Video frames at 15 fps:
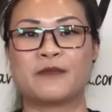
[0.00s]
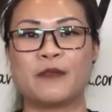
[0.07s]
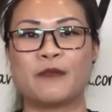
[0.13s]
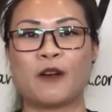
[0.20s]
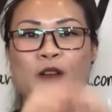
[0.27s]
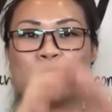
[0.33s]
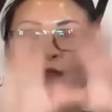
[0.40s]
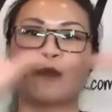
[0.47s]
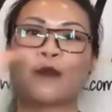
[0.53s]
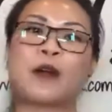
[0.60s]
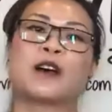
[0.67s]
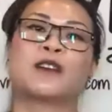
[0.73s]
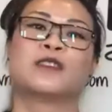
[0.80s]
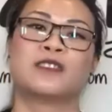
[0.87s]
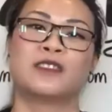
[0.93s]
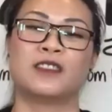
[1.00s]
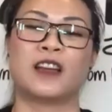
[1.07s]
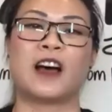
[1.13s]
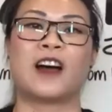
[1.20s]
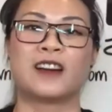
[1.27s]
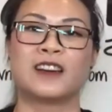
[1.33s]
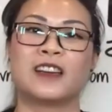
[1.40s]
revolves around
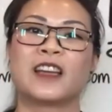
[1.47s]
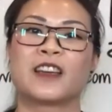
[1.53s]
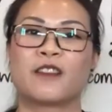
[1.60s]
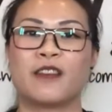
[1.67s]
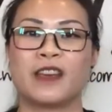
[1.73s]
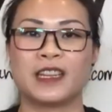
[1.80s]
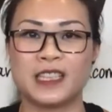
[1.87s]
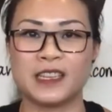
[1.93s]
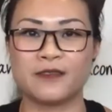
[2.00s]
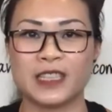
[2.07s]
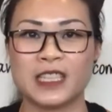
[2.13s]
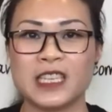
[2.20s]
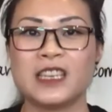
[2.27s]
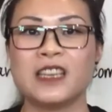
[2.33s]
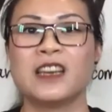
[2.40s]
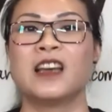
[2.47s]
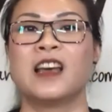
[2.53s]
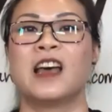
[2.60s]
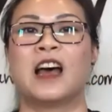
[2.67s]
art and creativity,